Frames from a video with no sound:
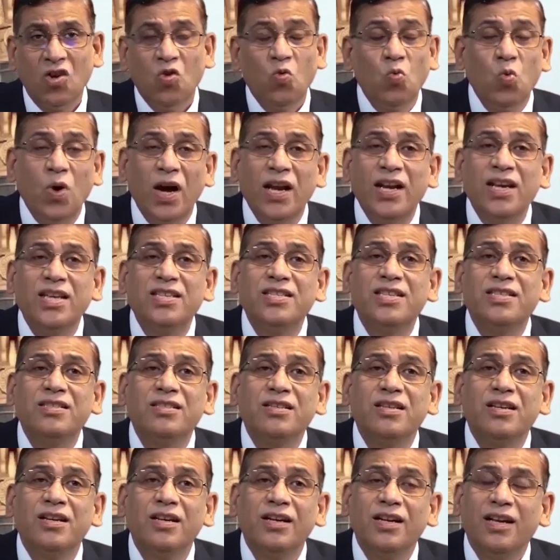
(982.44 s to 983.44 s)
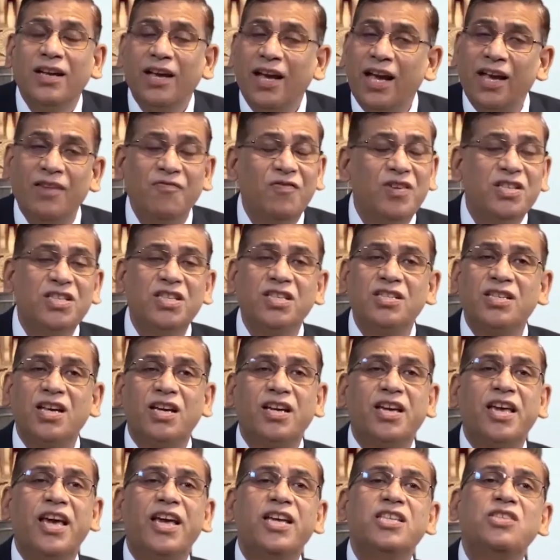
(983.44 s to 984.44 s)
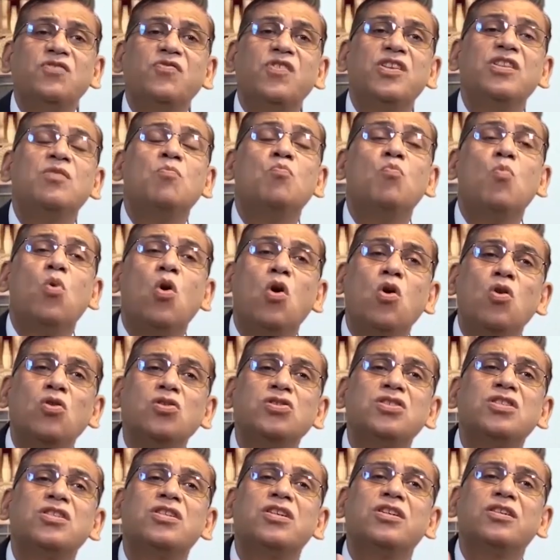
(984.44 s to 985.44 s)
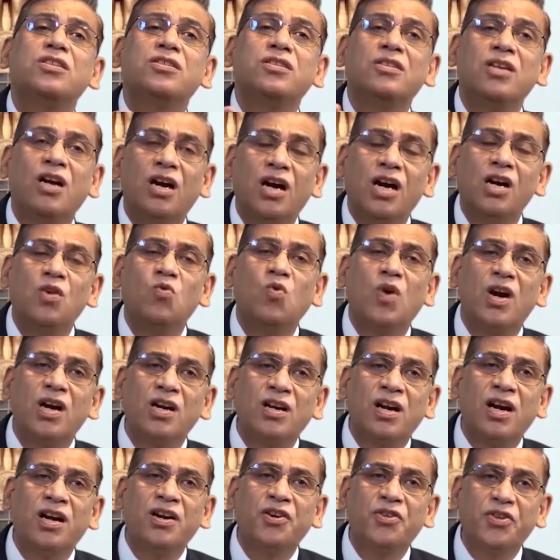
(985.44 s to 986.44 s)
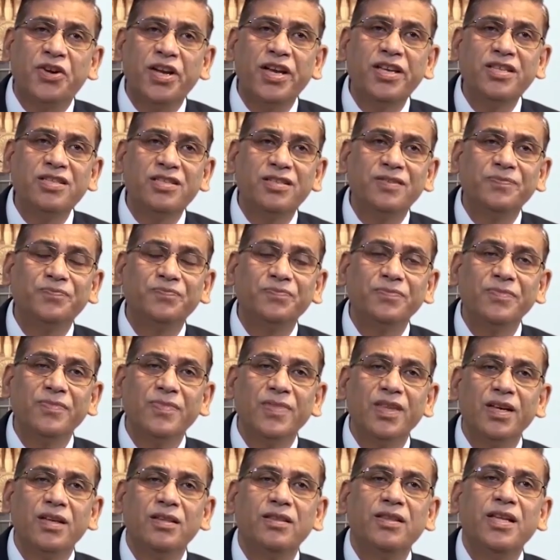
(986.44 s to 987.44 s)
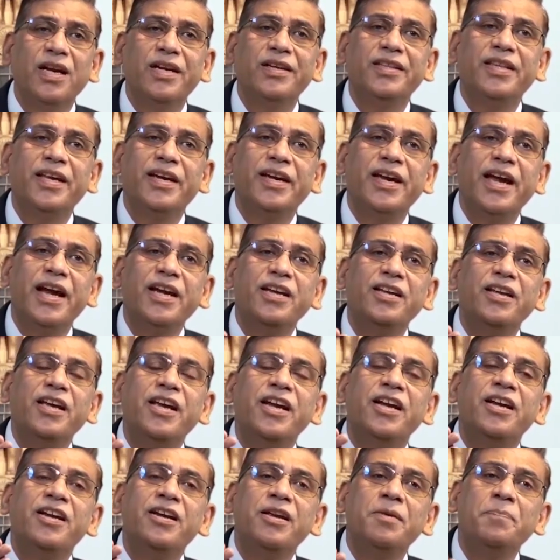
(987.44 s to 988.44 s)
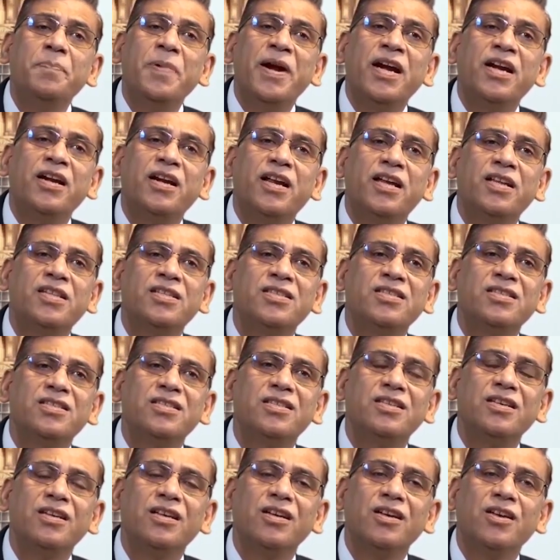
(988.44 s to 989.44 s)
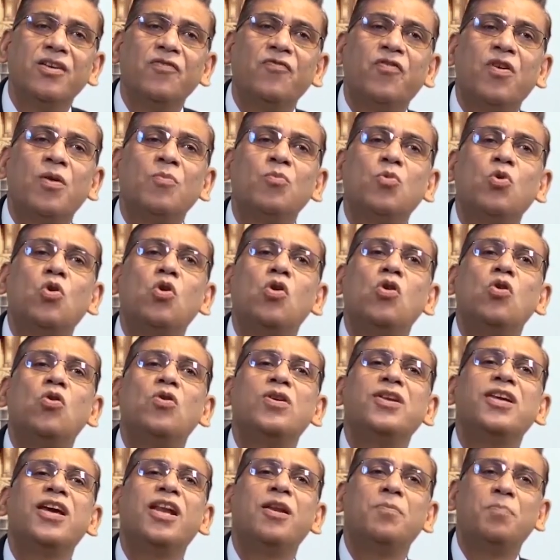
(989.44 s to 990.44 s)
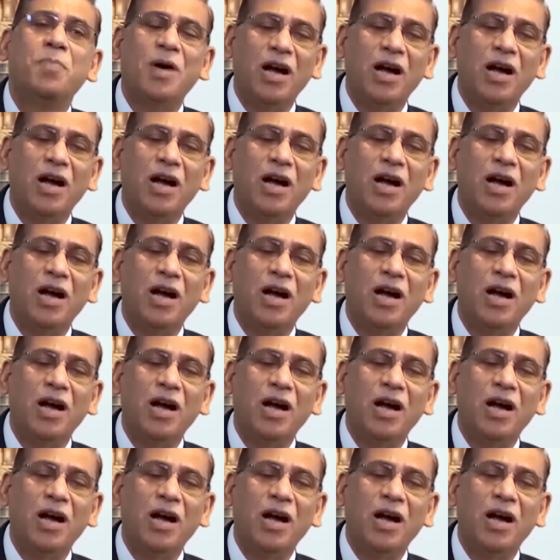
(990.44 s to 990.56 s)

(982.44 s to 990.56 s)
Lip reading: One is, and which is a case with most third world countries, that they get independence from colonial